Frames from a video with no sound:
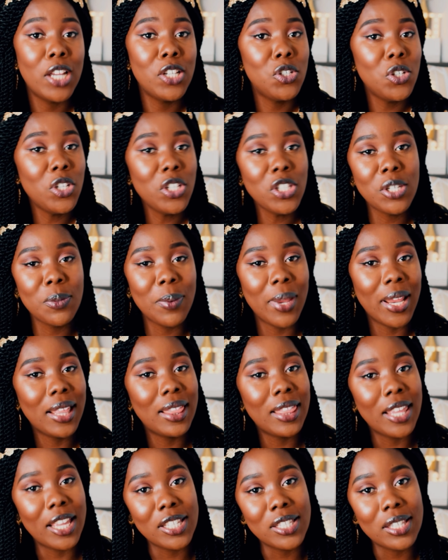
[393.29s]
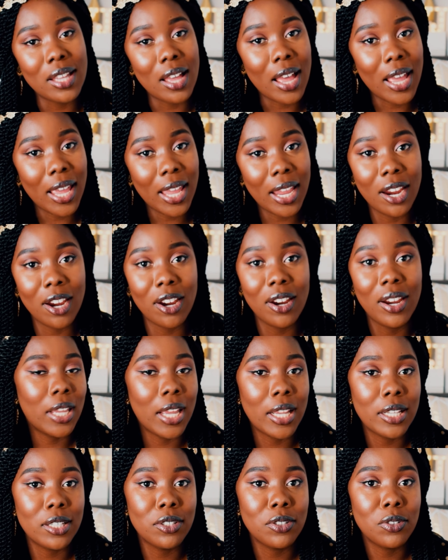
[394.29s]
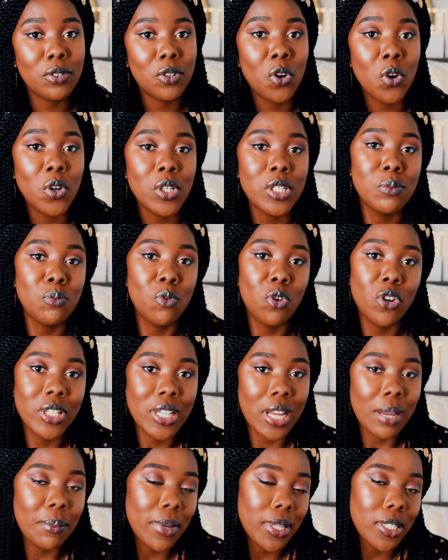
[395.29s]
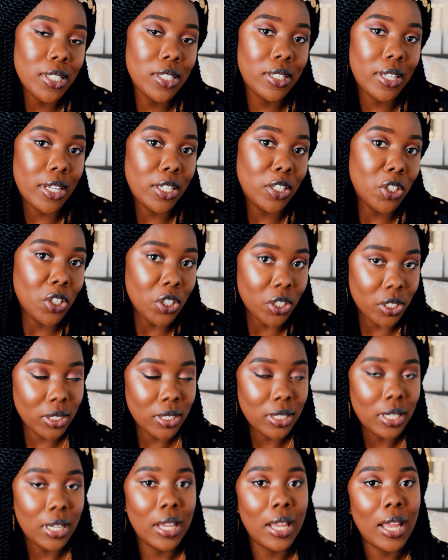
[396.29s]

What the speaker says: Doing too many things to our hair can cause more damage than good.